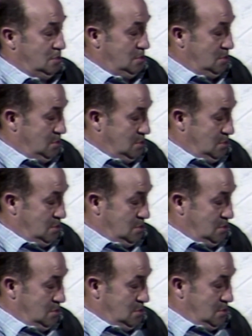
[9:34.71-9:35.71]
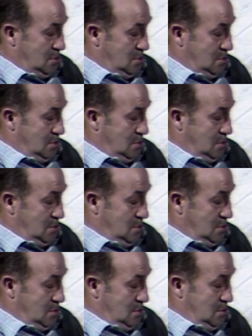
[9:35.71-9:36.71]

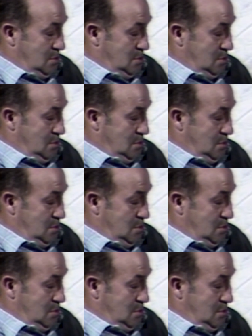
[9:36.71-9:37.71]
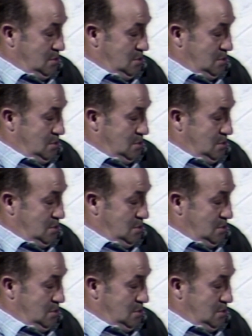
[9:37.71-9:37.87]
Nothing is said.